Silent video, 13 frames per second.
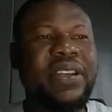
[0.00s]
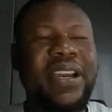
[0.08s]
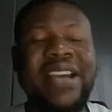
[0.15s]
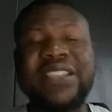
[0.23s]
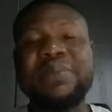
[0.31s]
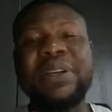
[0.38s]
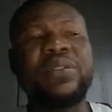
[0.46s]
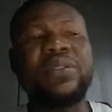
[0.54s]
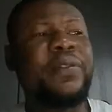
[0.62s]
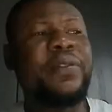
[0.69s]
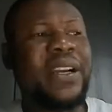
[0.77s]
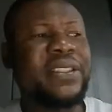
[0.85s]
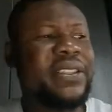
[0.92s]
As a matter of
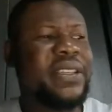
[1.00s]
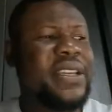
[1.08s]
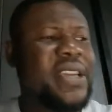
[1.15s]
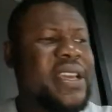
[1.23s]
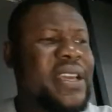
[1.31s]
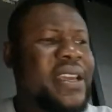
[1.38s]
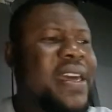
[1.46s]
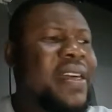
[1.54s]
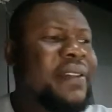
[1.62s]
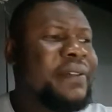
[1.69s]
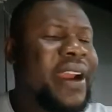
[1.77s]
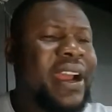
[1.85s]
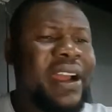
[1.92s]
fact,
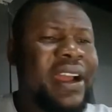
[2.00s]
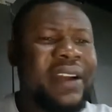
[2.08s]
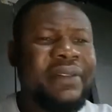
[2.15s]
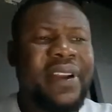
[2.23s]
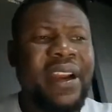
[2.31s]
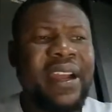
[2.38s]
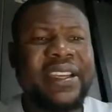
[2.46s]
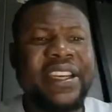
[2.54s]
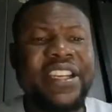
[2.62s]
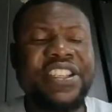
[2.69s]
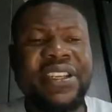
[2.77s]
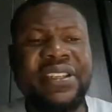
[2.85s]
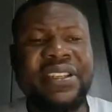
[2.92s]
there are
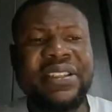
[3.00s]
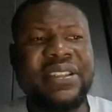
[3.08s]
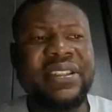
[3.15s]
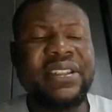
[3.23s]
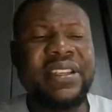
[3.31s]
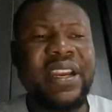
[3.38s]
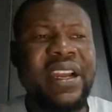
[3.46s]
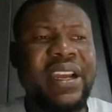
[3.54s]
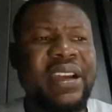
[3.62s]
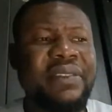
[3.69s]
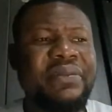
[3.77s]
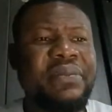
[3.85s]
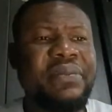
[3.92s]
kitchens, there
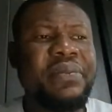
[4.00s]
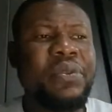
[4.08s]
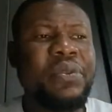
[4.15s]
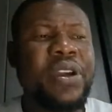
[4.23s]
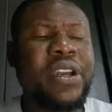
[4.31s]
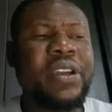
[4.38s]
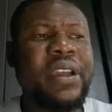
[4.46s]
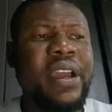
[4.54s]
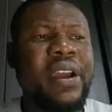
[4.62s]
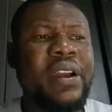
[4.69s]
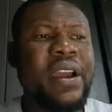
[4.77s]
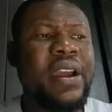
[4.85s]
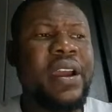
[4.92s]
are
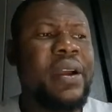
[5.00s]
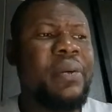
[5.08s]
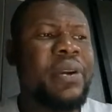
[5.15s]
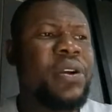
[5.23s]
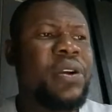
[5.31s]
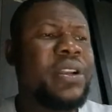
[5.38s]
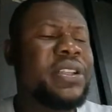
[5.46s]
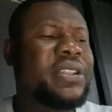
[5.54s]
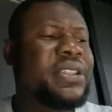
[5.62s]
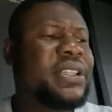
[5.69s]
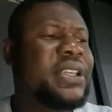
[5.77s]
what do you call it?